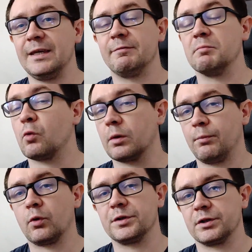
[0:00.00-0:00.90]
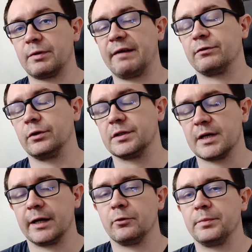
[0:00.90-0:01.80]
even more important to craft a good
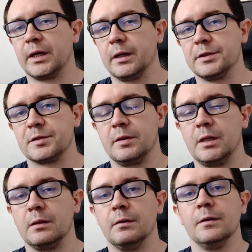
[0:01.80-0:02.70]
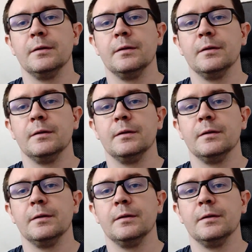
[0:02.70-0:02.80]
title because the